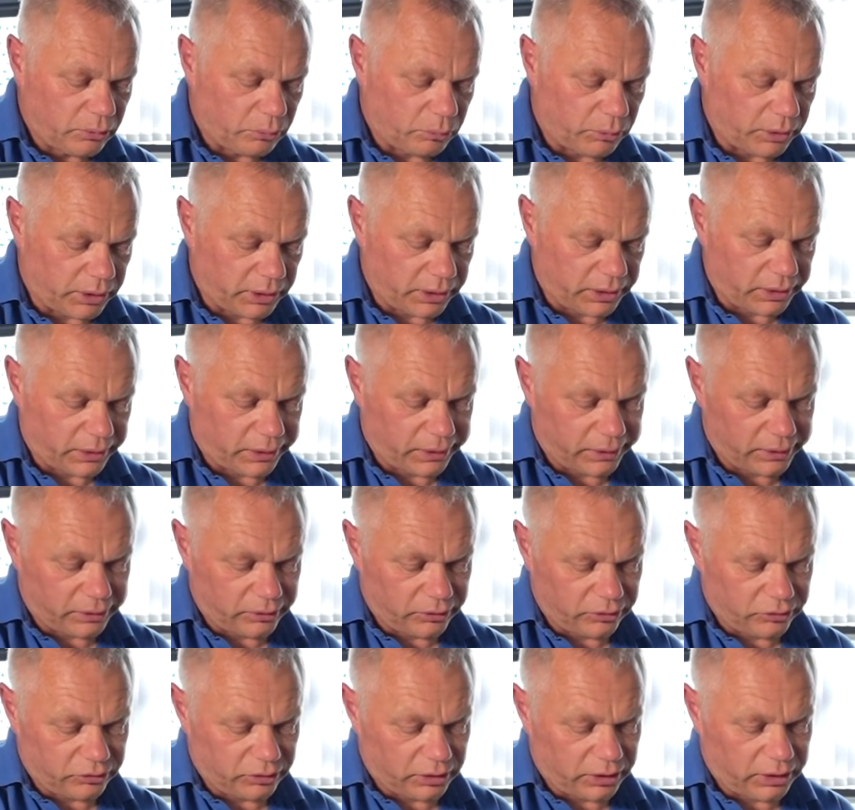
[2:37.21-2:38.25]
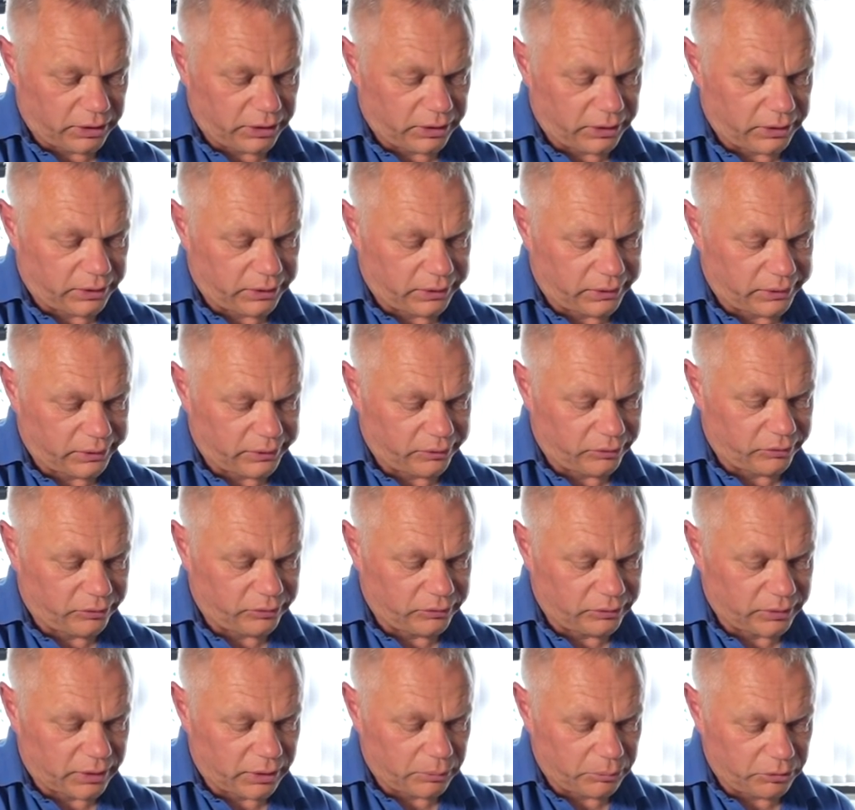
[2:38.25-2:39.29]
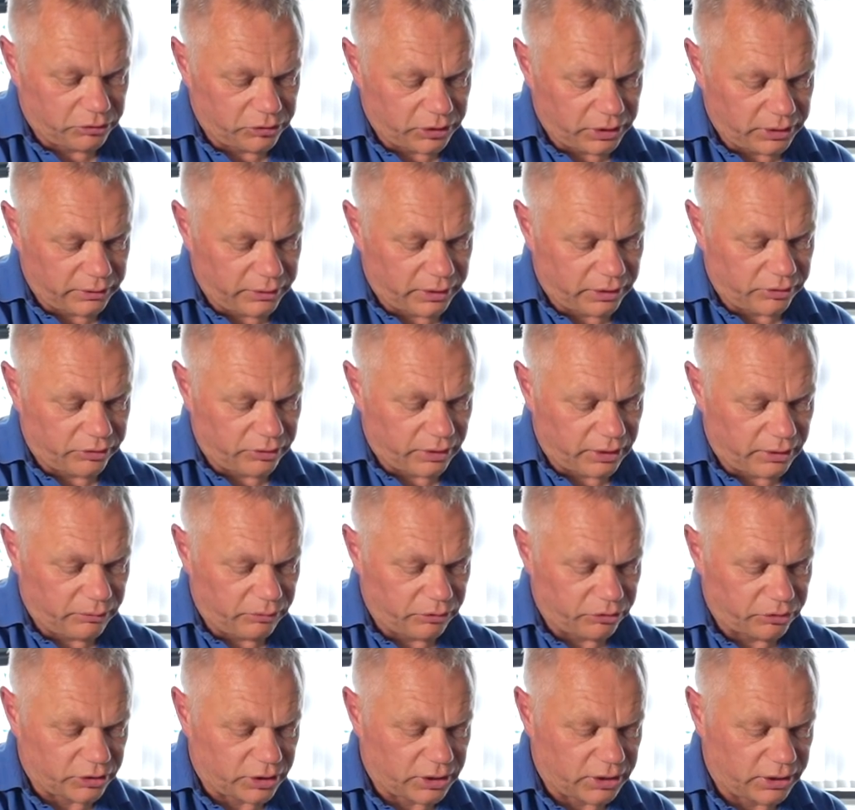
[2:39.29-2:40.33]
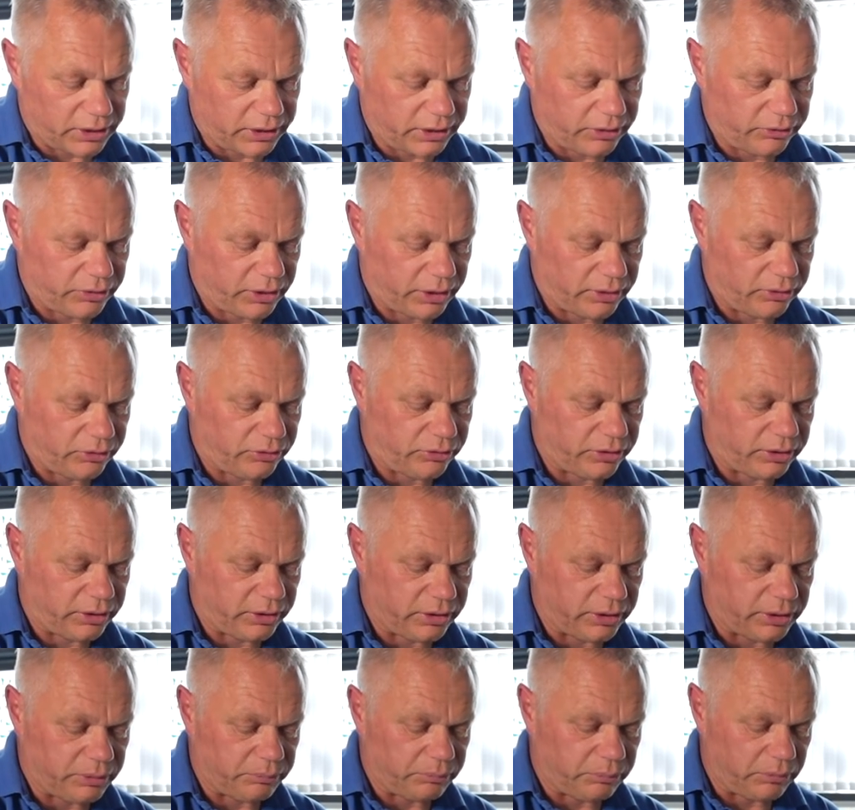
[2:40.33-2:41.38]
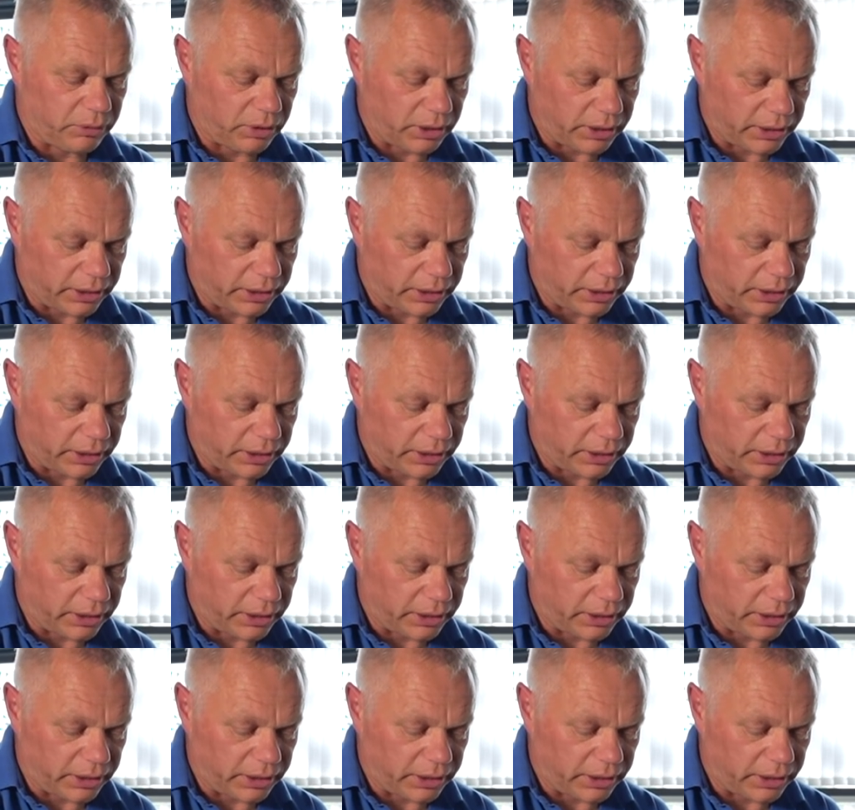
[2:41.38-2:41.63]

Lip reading: which is a machine that delivers a high-intensity